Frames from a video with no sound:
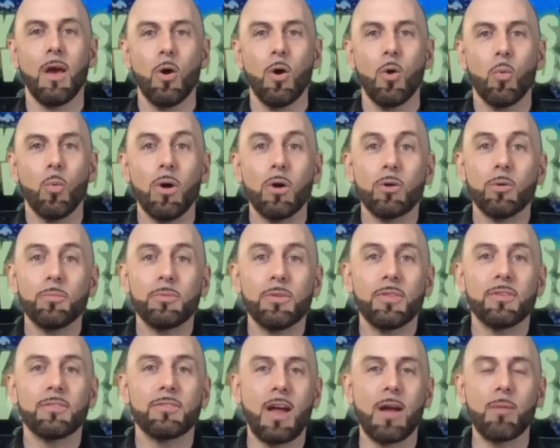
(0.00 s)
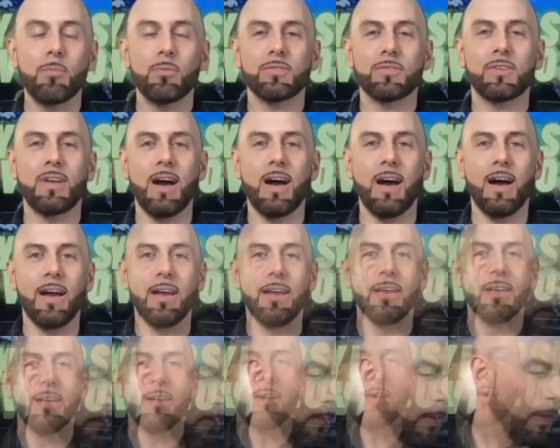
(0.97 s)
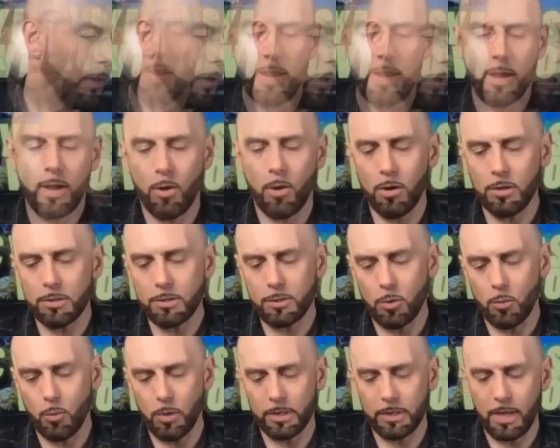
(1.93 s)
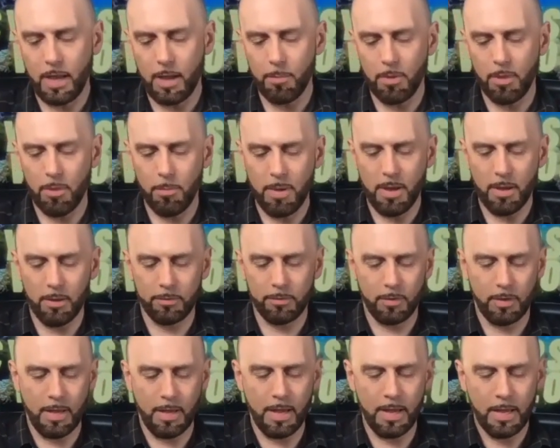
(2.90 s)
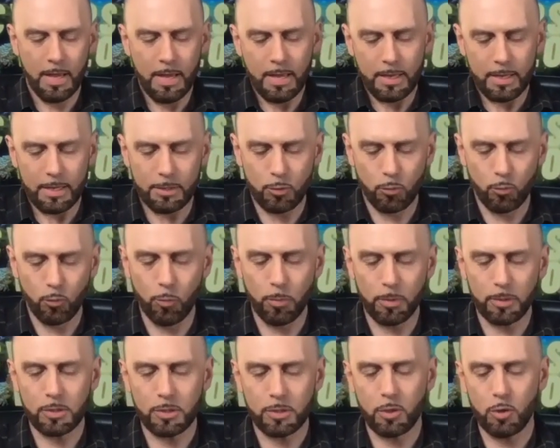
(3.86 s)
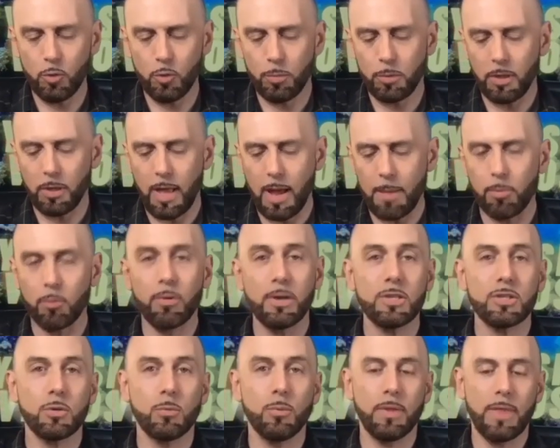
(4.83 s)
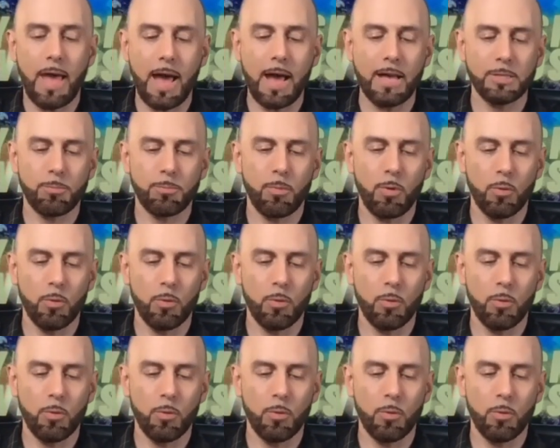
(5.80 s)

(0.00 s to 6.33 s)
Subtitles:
Welcome to the Cyber Sky. Also, what came in the mail today is a Rubik's Cube collaboration with Hasbro